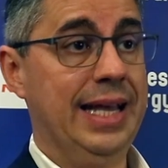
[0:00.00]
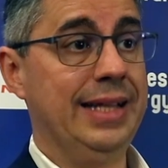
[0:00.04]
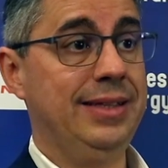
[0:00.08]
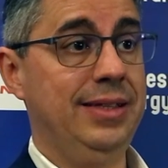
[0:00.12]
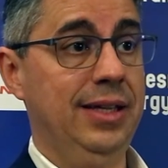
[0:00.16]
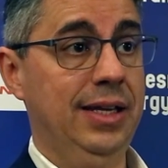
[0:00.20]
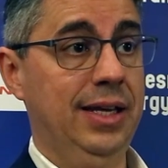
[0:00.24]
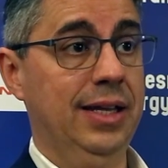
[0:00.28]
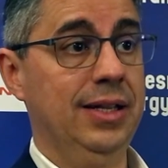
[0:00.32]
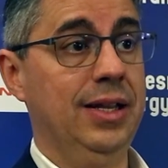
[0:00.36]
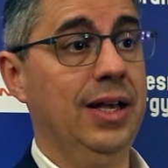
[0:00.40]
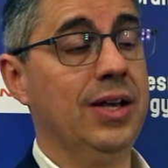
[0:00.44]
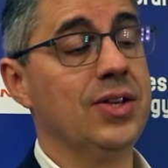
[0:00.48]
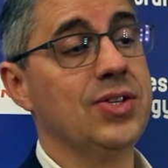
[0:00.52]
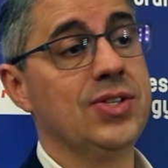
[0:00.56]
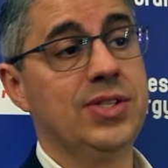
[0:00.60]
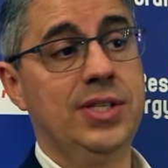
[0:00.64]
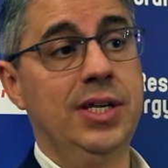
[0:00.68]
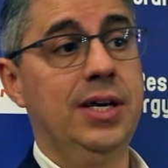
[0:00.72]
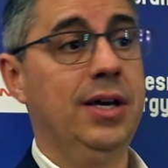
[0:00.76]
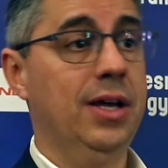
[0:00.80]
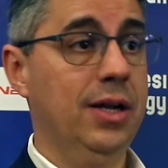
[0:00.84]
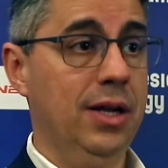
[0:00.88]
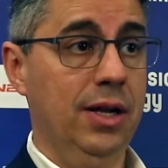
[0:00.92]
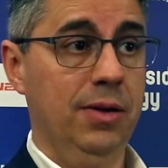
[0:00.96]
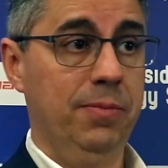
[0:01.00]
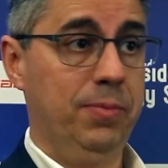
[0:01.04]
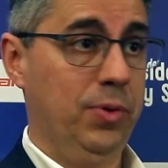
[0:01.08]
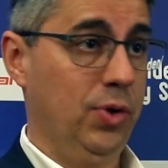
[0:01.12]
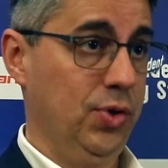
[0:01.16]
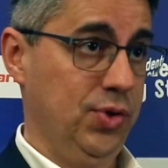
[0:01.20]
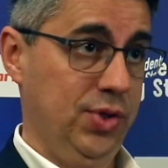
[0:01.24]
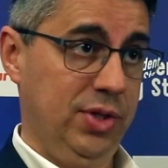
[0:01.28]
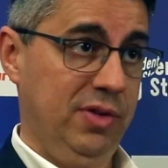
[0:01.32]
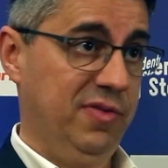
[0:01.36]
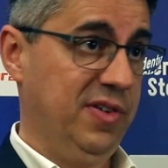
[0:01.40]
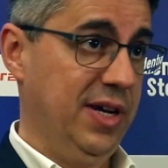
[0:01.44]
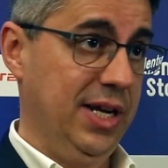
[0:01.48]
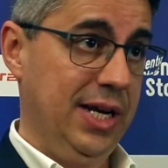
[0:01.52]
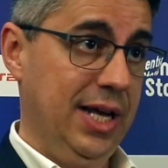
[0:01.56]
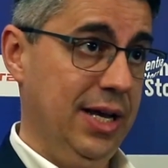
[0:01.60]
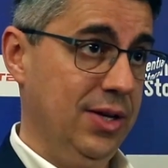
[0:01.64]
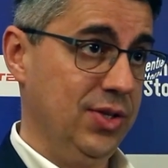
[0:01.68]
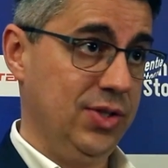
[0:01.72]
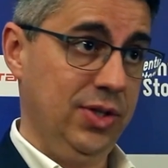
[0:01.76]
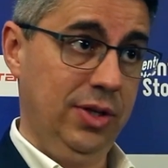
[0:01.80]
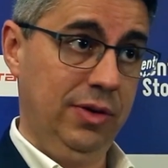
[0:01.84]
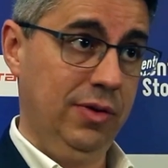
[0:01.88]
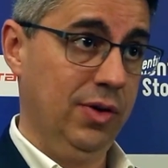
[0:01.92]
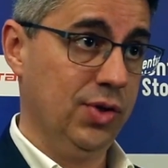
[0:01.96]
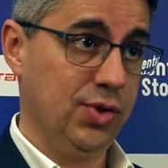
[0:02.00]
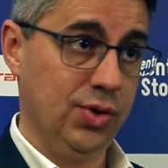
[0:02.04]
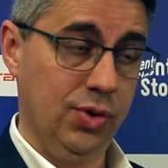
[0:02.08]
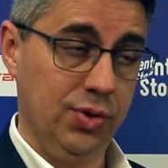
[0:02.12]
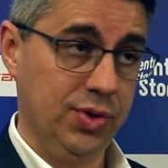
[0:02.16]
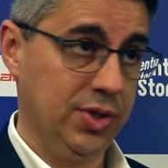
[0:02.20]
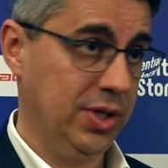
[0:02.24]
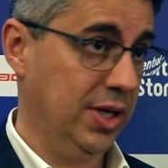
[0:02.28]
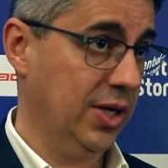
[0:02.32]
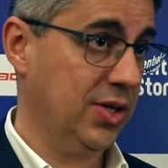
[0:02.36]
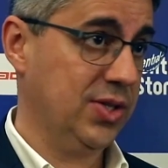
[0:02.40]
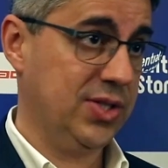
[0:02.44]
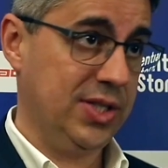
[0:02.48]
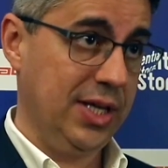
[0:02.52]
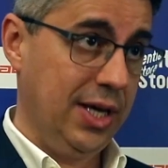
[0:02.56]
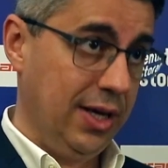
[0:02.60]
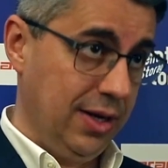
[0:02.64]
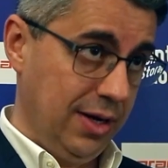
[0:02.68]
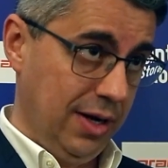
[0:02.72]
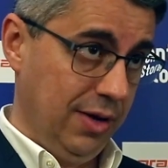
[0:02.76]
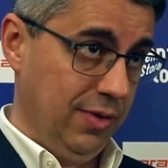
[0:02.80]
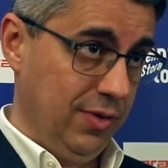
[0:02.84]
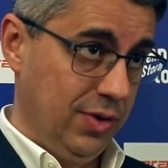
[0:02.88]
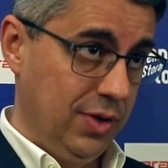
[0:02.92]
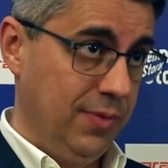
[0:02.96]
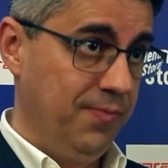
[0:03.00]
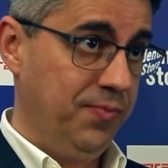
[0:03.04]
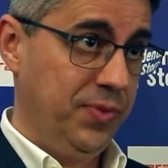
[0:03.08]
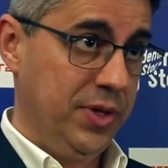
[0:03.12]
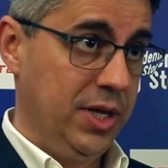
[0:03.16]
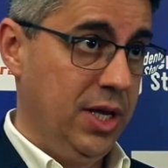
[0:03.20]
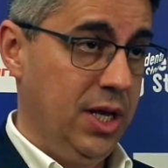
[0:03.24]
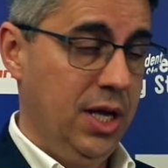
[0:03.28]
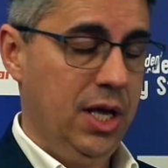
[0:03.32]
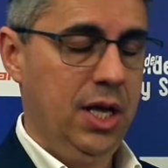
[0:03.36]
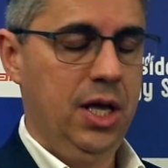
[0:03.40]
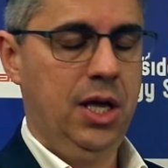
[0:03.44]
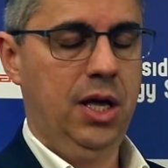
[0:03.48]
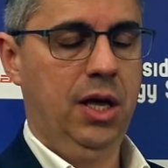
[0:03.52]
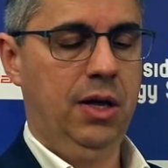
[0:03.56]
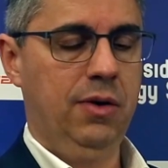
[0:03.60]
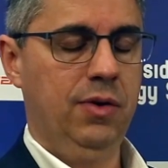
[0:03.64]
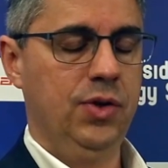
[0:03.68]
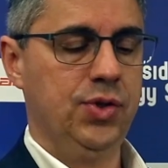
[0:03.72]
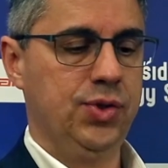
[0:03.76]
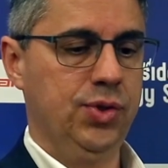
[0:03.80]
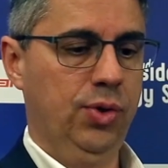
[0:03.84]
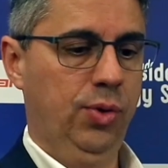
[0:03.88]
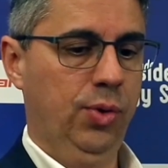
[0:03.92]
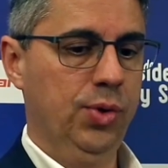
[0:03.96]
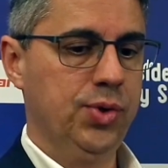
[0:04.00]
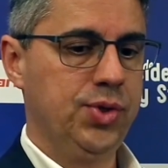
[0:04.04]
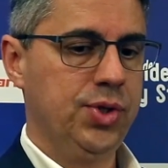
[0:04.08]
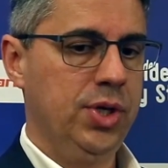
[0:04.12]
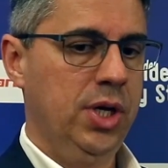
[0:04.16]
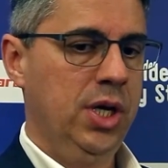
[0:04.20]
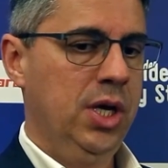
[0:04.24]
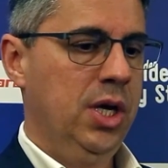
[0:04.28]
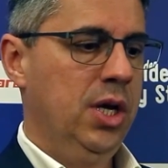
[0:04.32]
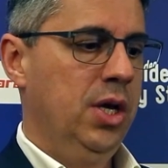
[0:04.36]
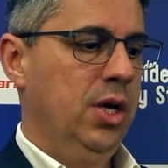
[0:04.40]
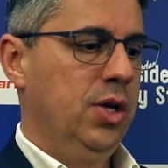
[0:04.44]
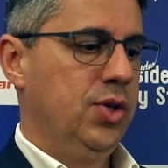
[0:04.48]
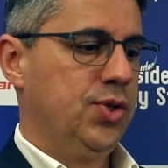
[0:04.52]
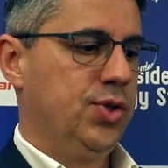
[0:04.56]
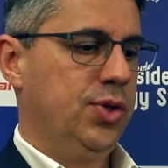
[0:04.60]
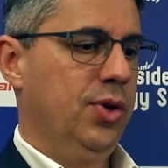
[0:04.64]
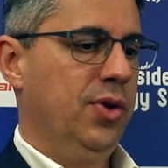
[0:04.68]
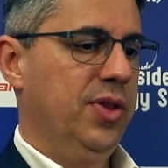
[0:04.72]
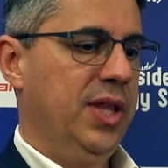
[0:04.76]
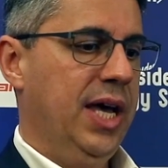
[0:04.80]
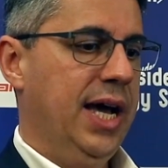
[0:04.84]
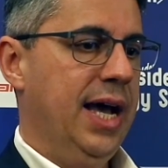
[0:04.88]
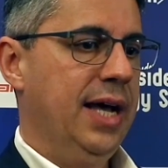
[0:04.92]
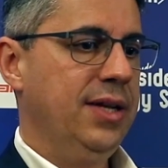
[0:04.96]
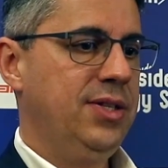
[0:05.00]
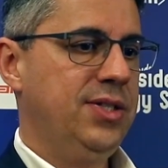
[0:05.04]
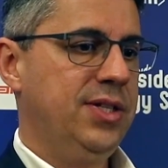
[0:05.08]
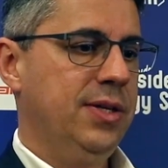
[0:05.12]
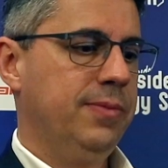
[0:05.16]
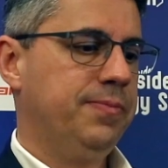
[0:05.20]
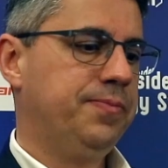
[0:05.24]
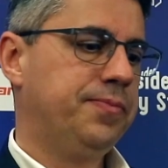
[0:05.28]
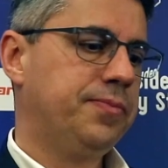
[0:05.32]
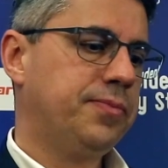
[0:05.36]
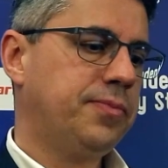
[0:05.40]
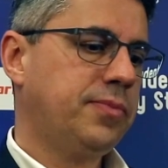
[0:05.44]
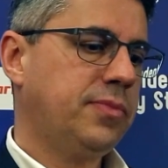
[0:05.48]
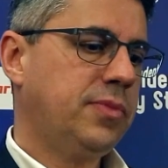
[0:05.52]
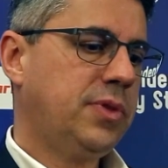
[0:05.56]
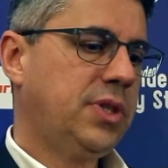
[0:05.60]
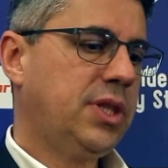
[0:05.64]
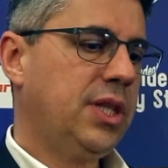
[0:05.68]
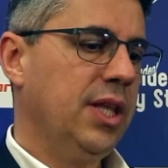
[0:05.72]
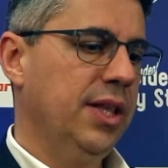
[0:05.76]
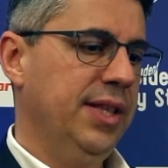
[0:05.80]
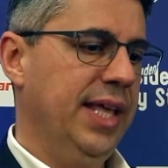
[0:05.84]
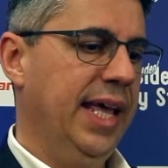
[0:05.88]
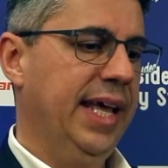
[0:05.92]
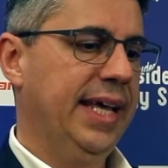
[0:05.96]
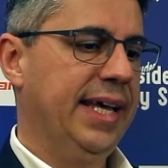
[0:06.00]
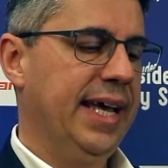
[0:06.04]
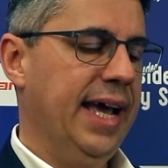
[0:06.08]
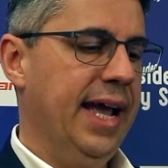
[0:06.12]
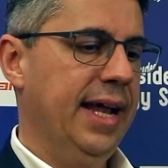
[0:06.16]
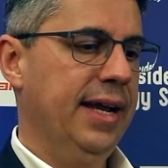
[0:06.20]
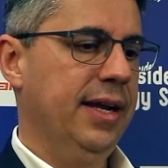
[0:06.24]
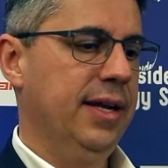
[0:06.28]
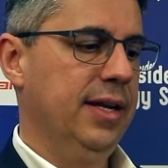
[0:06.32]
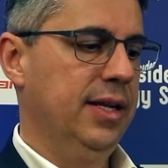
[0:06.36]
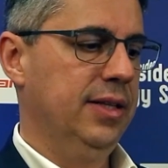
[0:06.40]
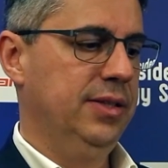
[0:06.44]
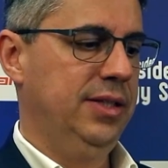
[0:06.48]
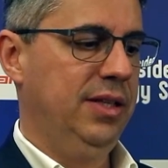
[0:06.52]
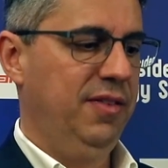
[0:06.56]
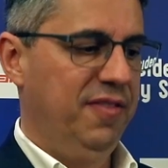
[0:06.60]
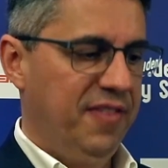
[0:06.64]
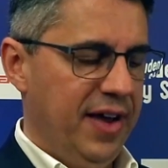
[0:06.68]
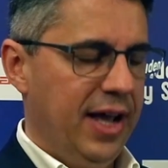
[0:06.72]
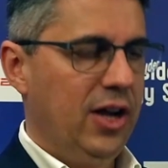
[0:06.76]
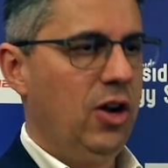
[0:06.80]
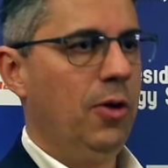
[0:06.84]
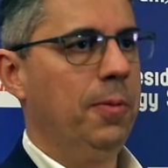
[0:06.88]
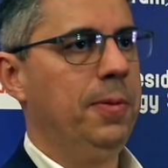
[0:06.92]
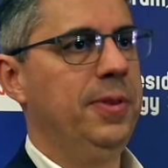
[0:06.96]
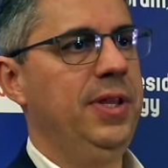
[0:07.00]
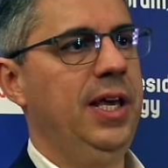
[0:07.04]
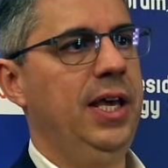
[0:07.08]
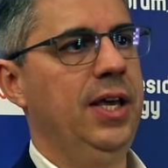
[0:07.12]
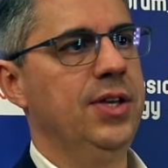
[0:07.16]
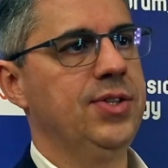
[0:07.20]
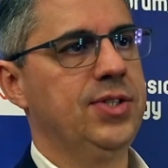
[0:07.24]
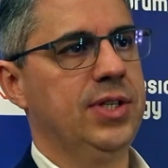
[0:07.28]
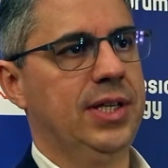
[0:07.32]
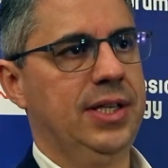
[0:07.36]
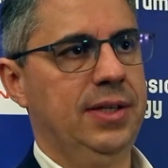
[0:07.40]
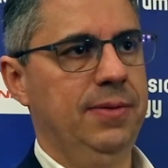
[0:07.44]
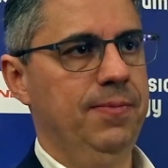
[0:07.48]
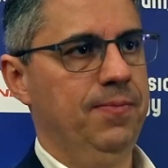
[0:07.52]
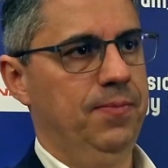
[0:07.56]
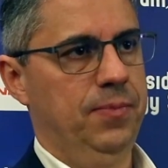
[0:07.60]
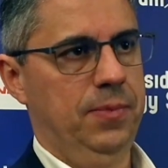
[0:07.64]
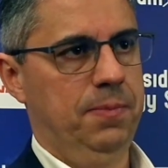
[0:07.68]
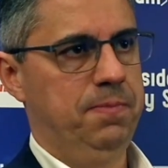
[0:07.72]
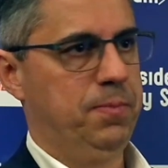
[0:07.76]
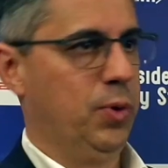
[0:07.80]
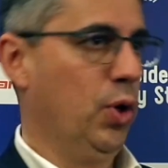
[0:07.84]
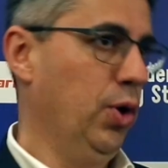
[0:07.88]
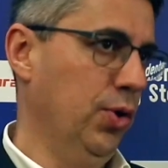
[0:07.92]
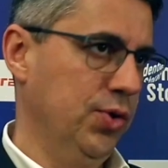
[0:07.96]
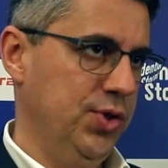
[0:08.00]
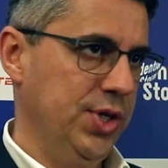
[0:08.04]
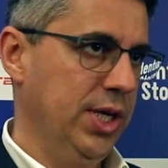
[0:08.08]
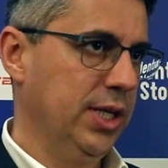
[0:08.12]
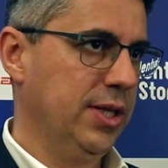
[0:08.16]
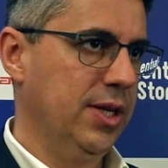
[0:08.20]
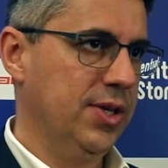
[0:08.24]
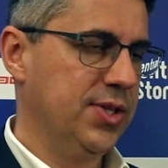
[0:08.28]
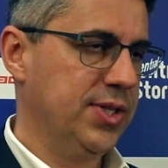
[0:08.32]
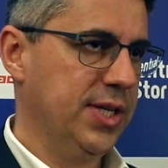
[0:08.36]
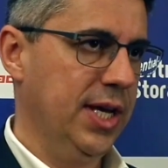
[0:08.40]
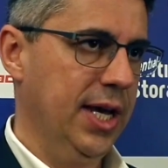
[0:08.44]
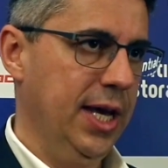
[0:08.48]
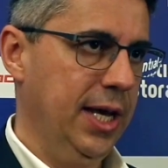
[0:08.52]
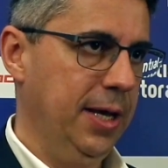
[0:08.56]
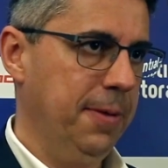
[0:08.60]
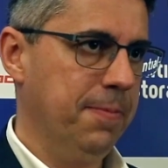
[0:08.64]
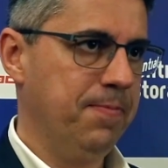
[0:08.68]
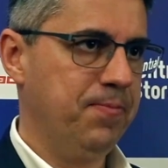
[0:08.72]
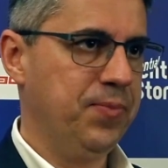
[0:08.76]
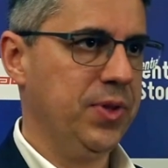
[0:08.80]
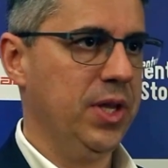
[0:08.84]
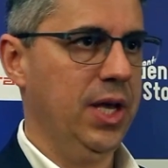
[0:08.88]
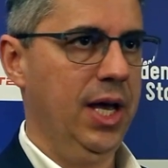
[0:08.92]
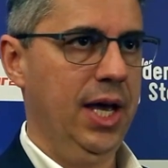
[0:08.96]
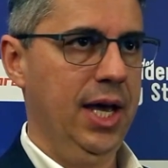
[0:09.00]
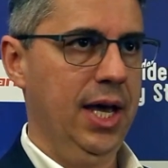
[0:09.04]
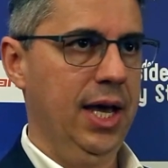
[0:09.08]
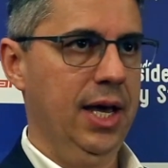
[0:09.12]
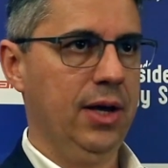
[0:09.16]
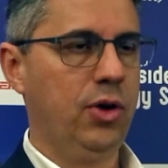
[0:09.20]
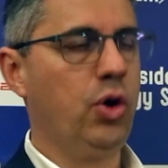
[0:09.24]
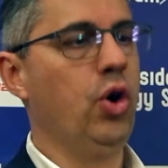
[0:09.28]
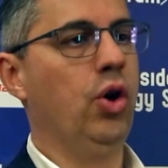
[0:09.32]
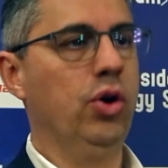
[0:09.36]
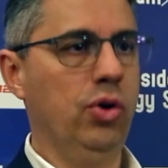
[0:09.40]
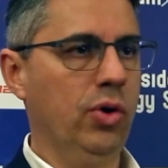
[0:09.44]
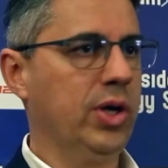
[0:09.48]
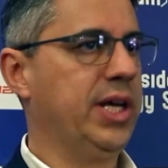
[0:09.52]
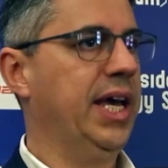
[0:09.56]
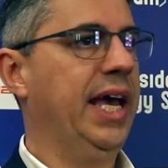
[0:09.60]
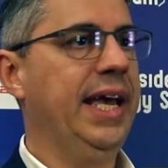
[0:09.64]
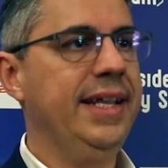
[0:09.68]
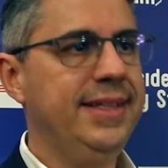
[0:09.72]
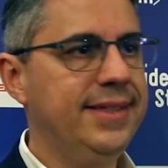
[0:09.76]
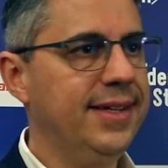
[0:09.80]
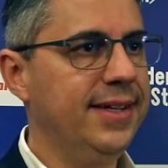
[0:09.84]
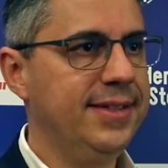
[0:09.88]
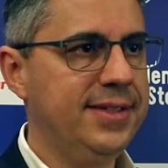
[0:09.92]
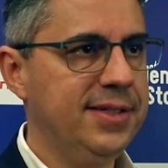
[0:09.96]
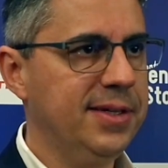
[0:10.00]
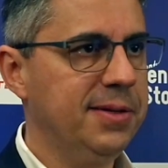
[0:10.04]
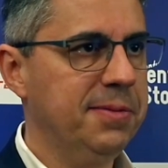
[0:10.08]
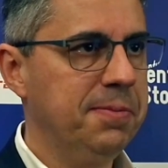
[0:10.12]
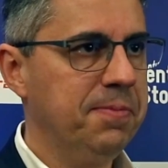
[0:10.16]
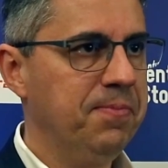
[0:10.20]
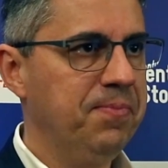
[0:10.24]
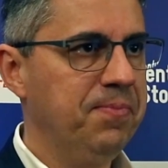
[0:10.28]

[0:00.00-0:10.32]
getting an external project financing resource, an external resource, so that they can develop this project, let's say, co-located